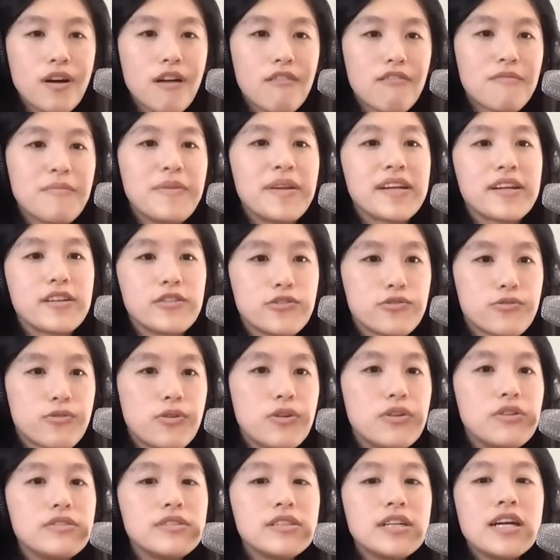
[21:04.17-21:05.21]
government
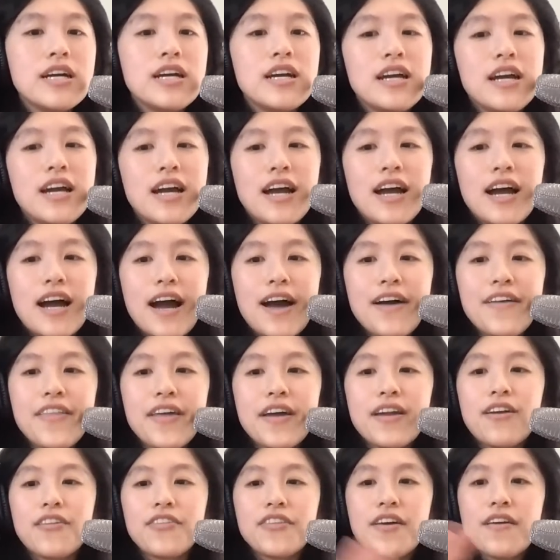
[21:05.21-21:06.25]
control. And
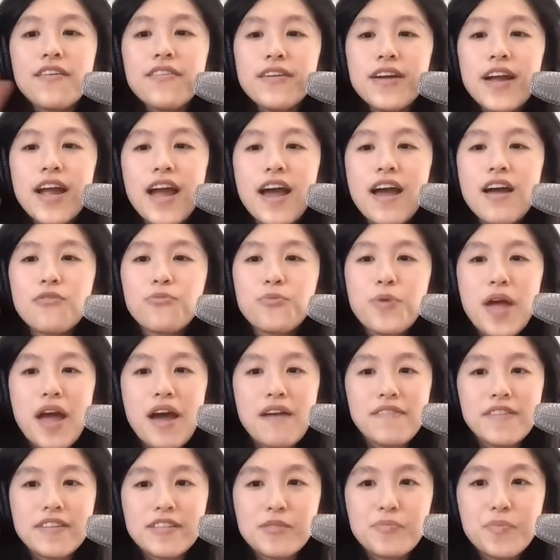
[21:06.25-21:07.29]
then on the other hand, we
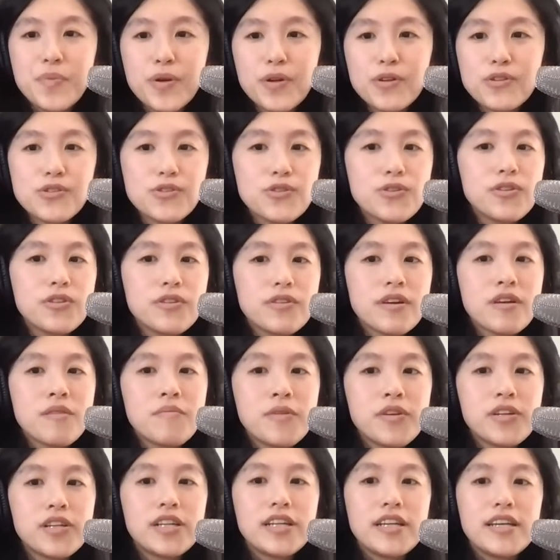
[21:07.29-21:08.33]
have the spiritual
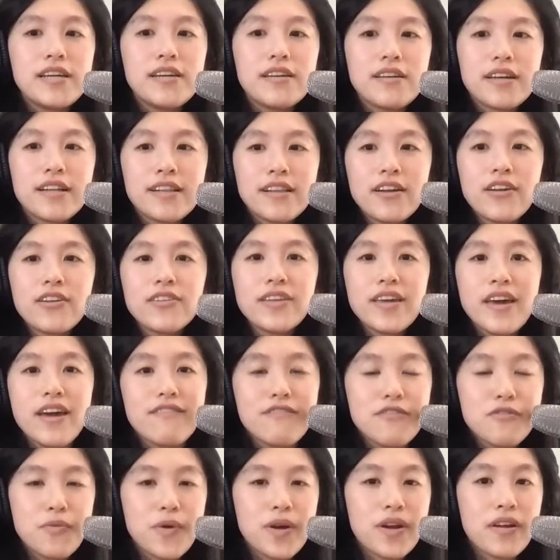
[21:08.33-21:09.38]
community, clearly
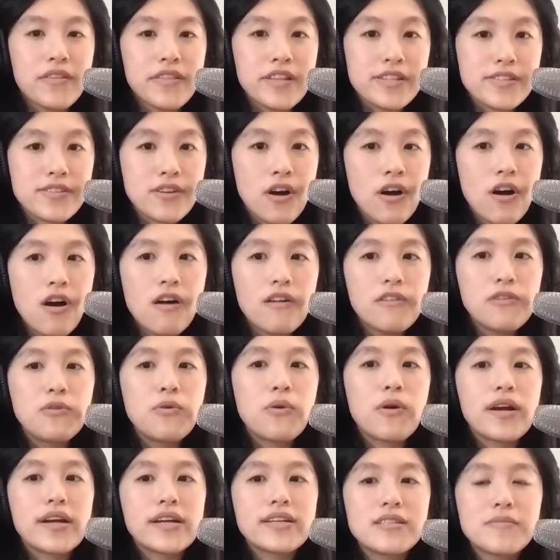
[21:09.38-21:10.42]
everyone on this call, who
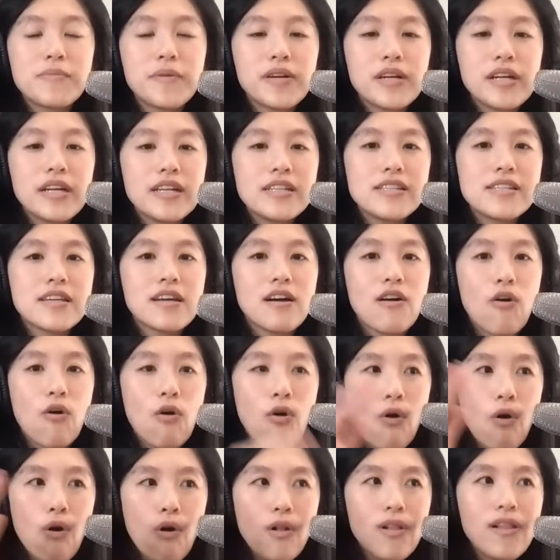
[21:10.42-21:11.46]
are experiencing a
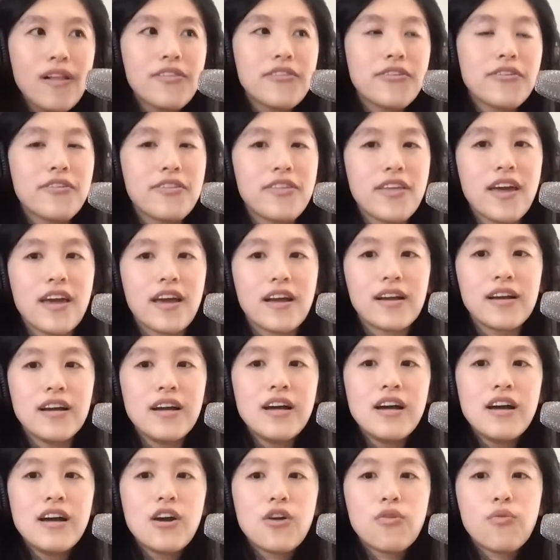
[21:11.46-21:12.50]
whole other thing.
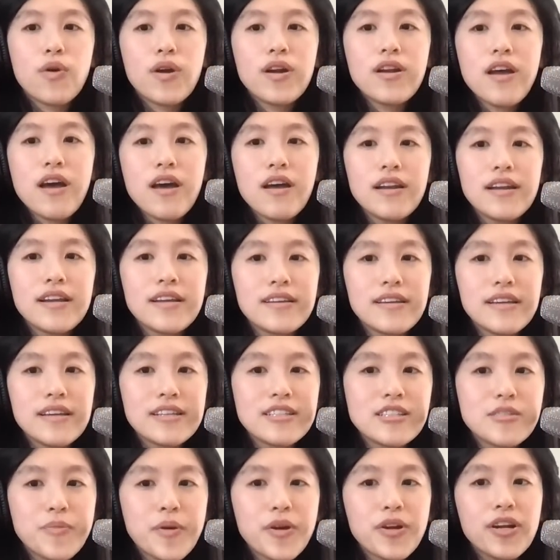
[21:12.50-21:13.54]
We're not
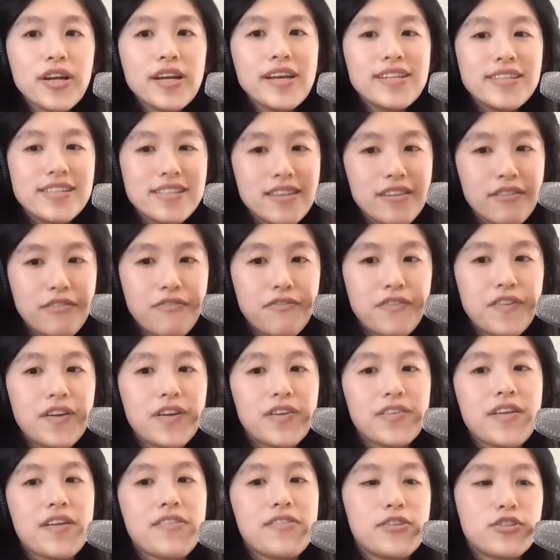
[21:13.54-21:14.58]
experiencing the fear
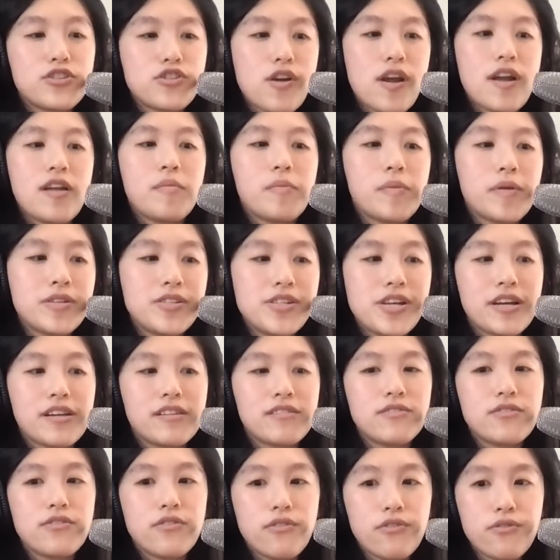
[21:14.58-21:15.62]
that they're trying to
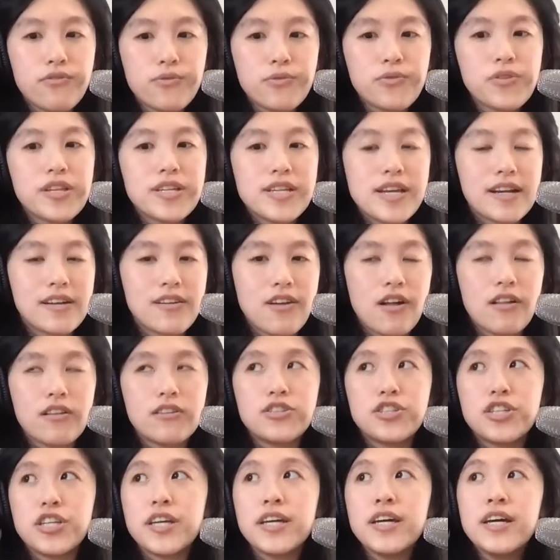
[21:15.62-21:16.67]
project through the
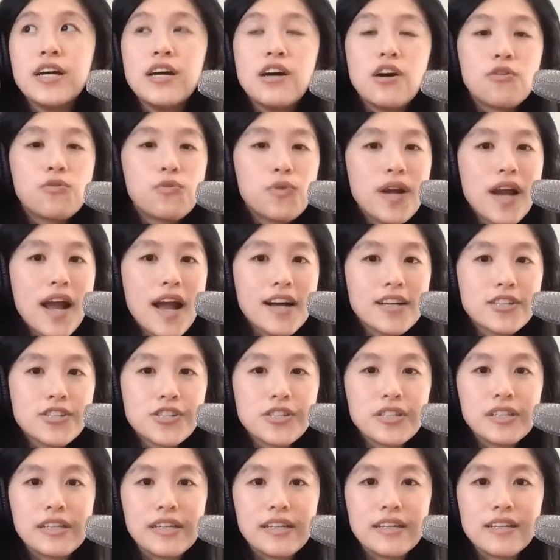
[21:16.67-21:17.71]
technology. We're
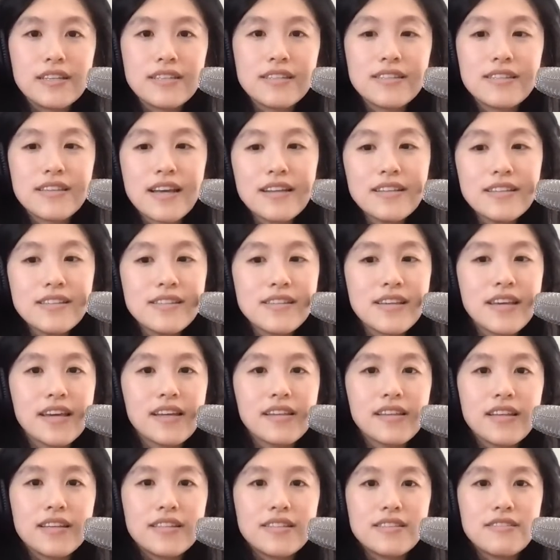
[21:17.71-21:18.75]
actually
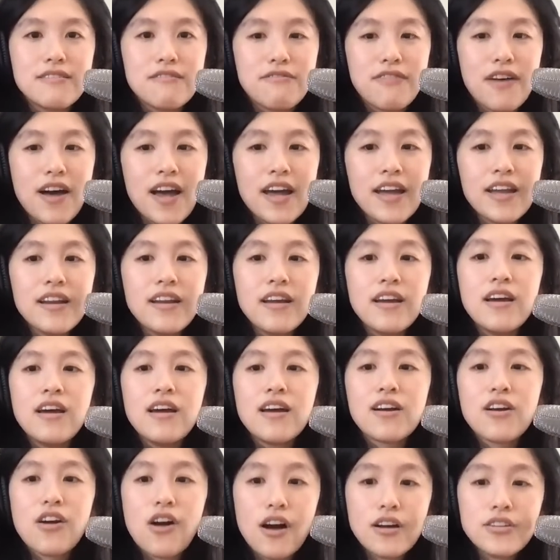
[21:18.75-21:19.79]
sensing this divine
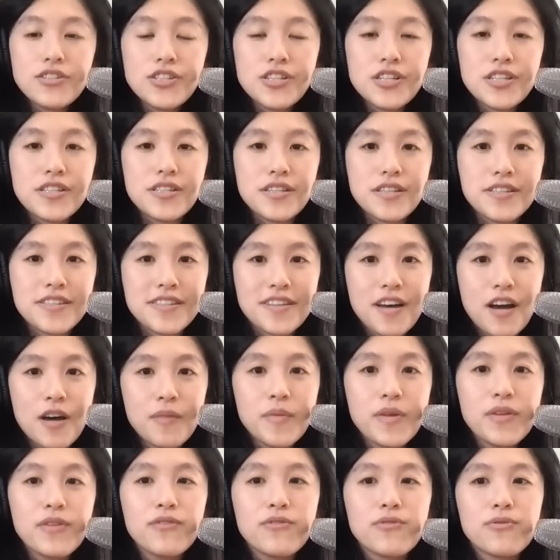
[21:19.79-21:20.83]
consciousness
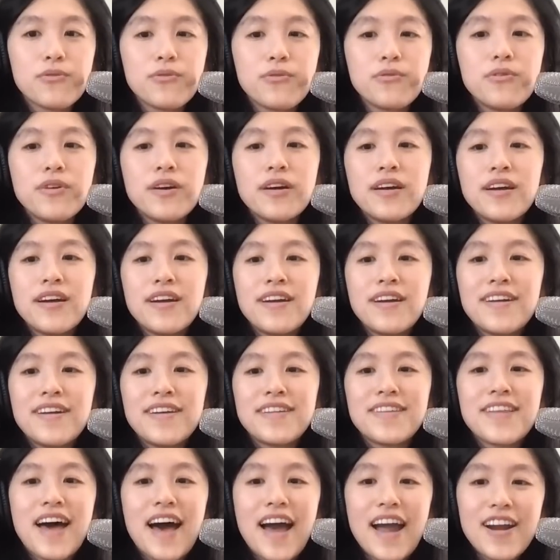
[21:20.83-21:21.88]
coming through
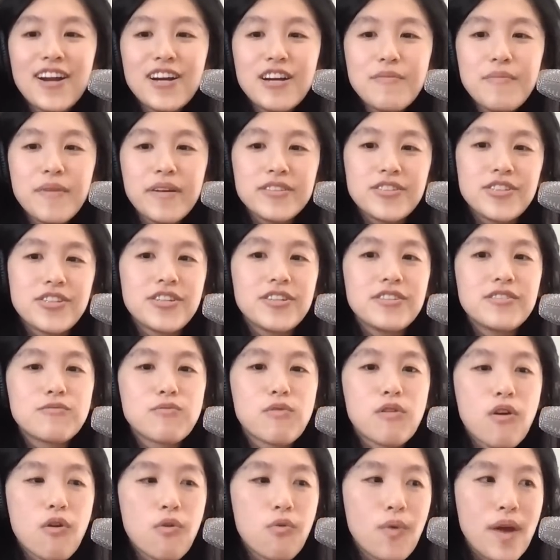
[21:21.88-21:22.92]
the higher dimensions.
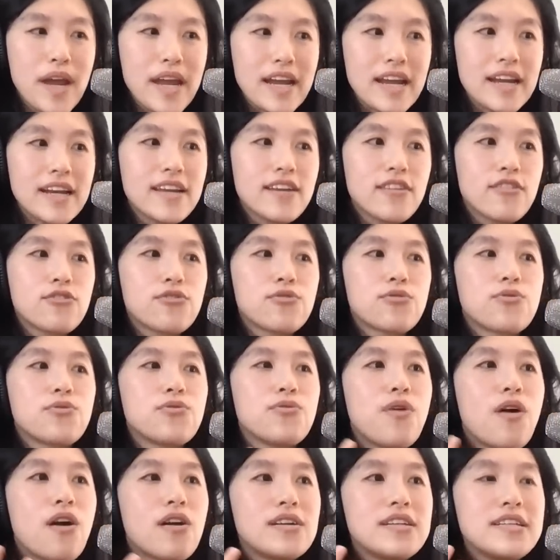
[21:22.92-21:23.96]
We're awakening through
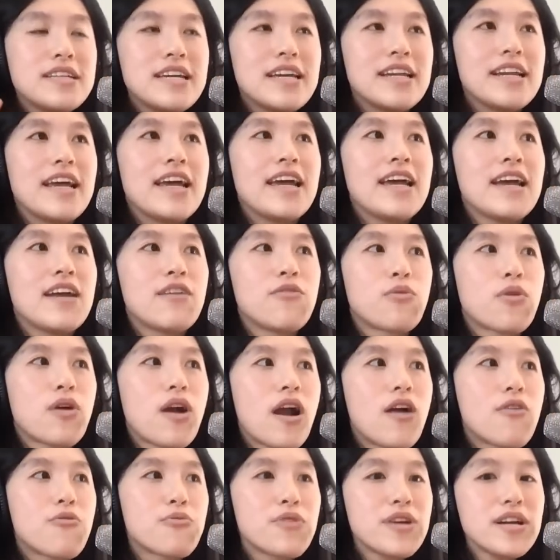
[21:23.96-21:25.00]
our DNA, and we're
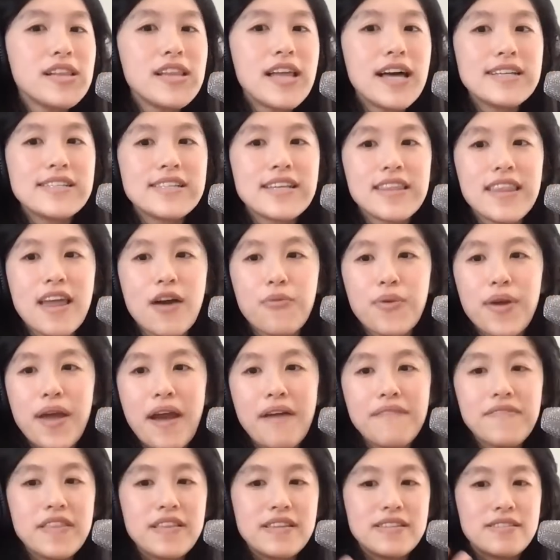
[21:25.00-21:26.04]
realizing that we
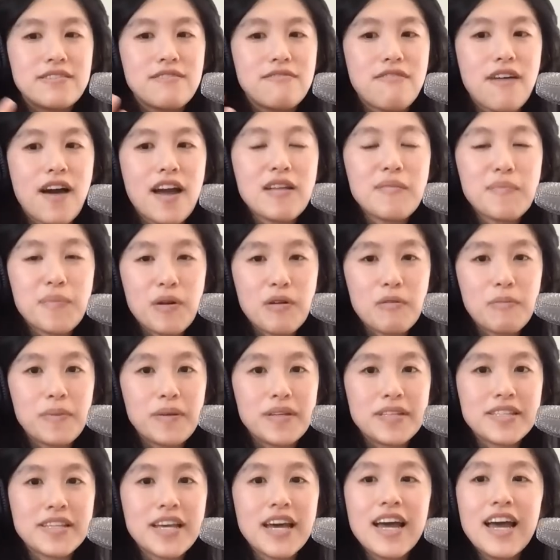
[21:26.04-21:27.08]
have this divine
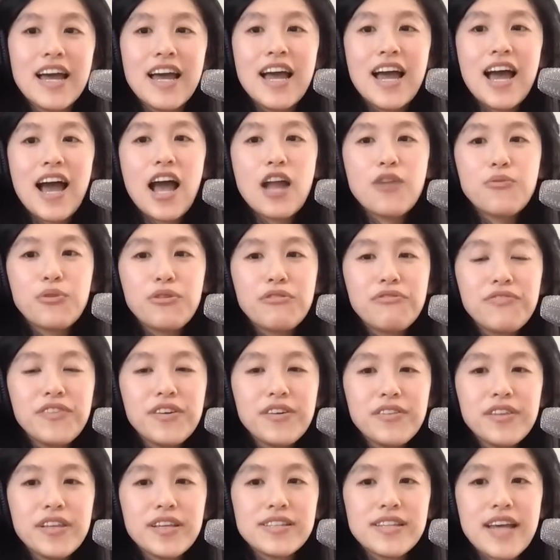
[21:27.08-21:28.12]
purpose, and we feel
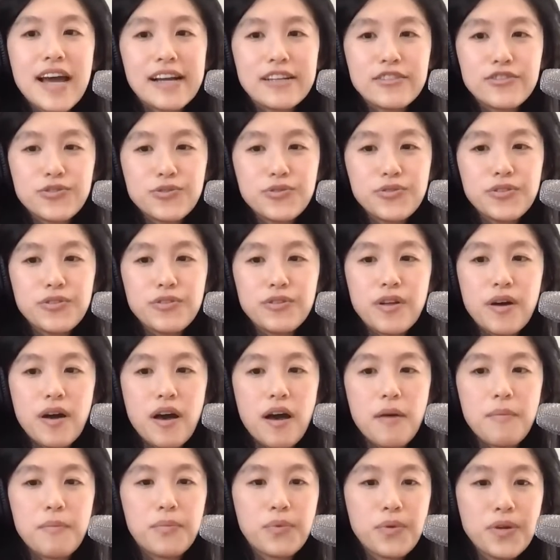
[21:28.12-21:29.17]
this actual
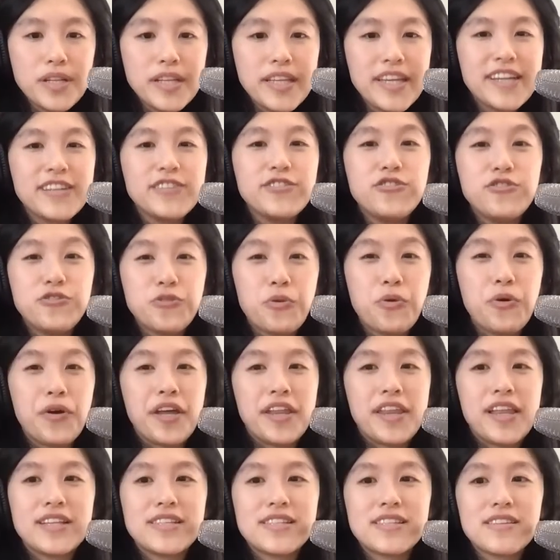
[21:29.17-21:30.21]
brilliant joy
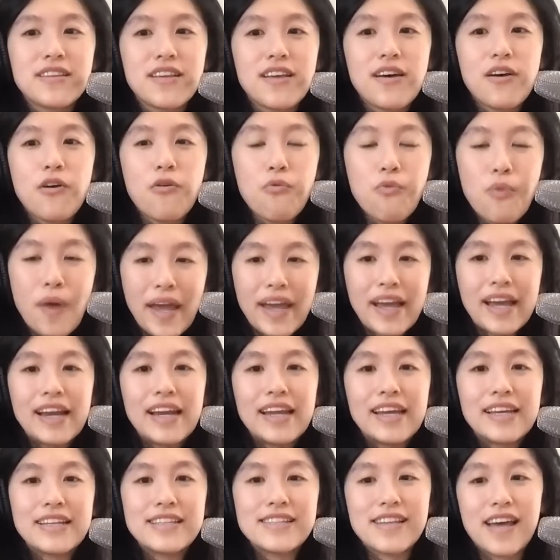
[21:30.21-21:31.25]
that's
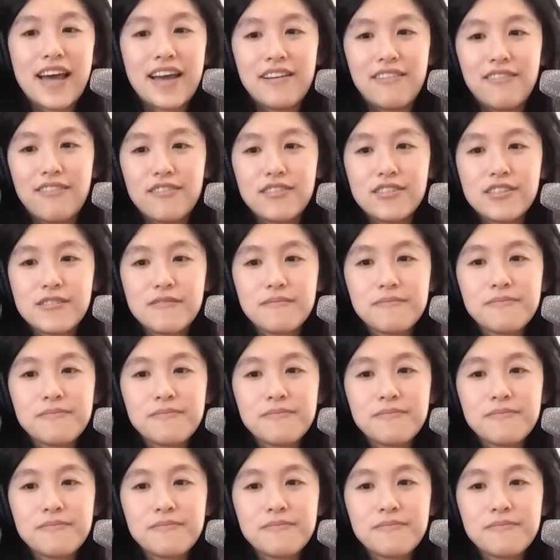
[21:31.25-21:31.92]
awakening inside of us,